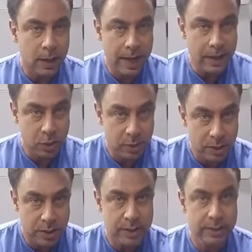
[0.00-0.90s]
And the
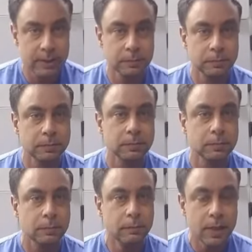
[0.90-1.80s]
question is,
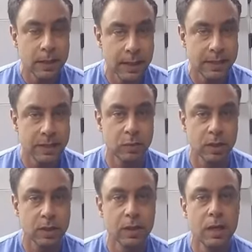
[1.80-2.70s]
does it
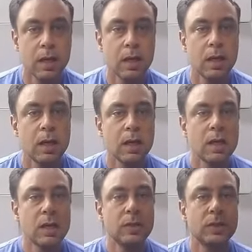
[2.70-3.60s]
work?
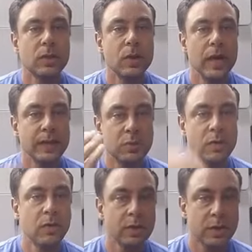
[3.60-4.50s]
So let's
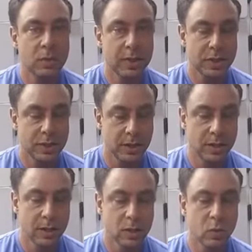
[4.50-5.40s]
revert the question.
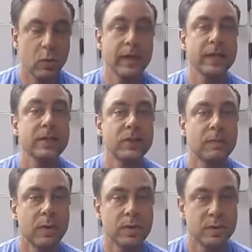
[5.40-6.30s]
What is it
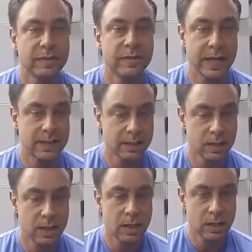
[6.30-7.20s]
supposed to fix?
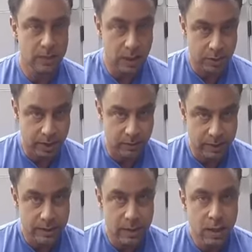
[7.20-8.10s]
Slouching,
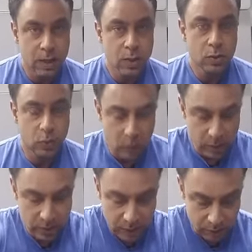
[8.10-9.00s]
right? So we
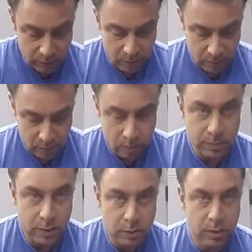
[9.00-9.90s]
all slouch.
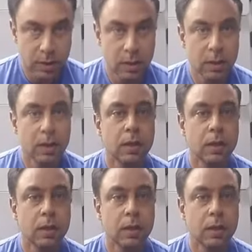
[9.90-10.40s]
Computer,